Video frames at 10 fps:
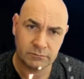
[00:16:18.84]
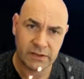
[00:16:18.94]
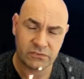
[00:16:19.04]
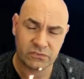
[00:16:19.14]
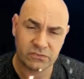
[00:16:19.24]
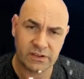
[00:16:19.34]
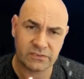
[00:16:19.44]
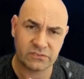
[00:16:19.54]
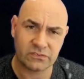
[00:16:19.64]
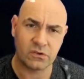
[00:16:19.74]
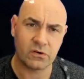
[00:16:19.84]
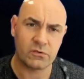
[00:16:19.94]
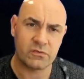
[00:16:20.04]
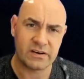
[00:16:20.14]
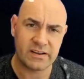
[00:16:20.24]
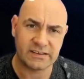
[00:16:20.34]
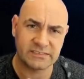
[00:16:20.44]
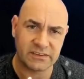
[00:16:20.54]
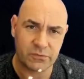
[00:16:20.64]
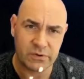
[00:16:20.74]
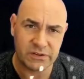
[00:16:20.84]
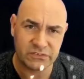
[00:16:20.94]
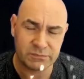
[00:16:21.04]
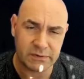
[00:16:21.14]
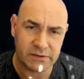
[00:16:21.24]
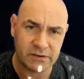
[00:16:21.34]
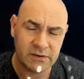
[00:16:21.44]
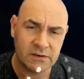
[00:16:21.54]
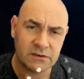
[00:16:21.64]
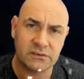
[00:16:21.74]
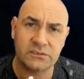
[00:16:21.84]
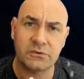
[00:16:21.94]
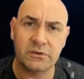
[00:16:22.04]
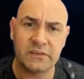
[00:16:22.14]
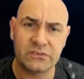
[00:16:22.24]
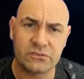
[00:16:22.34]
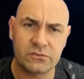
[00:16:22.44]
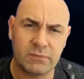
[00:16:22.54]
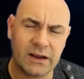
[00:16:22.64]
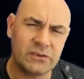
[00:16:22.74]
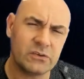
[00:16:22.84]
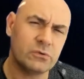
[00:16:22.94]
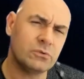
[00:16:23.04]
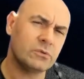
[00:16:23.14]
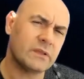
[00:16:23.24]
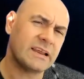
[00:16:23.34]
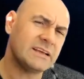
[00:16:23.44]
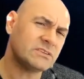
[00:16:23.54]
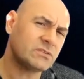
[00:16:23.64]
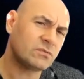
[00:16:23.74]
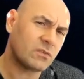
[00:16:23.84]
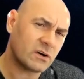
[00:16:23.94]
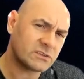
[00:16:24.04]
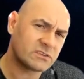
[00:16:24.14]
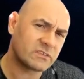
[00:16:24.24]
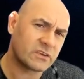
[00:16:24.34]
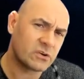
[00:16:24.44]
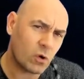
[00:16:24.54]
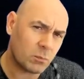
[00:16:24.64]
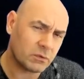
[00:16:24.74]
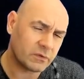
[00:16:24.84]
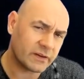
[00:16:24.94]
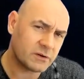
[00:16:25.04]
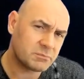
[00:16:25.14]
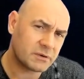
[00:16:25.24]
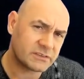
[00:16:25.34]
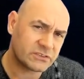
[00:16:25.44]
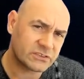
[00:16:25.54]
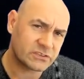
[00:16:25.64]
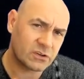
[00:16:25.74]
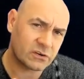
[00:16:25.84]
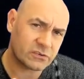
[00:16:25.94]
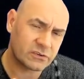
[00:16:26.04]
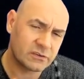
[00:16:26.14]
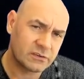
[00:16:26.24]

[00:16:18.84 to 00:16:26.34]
That's not a fantastic read speed. Considering these, mind you, that is faster than normal though, but it's just not,